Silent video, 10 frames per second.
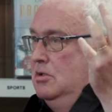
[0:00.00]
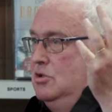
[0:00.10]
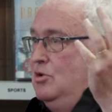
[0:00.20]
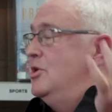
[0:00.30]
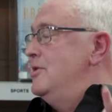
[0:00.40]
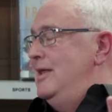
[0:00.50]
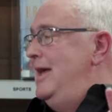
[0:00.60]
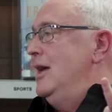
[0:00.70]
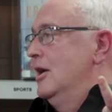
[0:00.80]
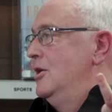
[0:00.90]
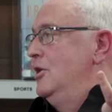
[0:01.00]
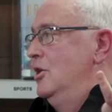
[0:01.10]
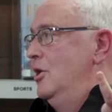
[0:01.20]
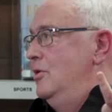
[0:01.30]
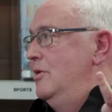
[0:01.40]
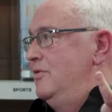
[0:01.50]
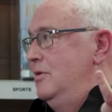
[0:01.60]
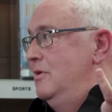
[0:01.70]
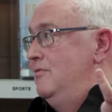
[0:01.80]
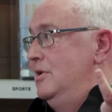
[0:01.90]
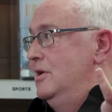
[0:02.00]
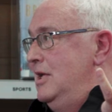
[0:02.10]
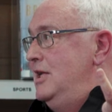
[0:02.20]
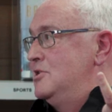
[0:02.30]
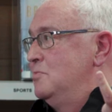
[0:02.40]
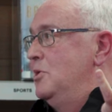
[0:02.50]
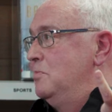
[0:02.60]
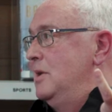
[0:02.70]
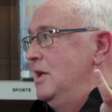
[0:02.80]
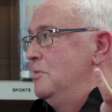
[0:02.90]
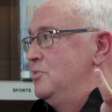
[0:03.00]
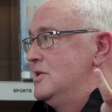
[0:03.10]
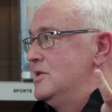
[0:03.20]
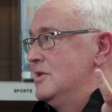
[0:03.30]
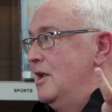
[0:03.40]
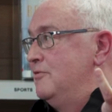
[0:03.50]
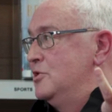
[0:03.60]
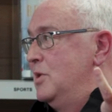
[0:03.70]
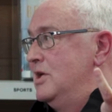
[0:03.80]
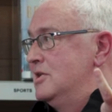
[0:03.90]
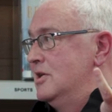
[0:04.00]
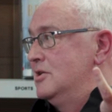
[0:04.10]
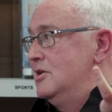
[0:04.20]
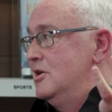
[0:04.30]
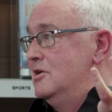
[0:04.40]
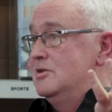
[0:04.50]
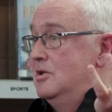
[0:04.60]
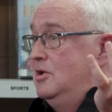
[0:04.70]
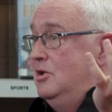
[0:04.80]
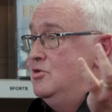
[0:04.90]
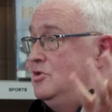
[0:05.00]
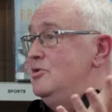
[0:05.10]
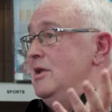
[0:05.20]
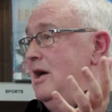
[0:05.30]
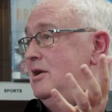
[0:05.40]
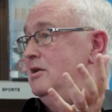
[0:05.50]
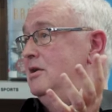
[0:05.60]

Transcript: do your thing. You know, if you if you need to put me in a prison cell for 26 years, you do that.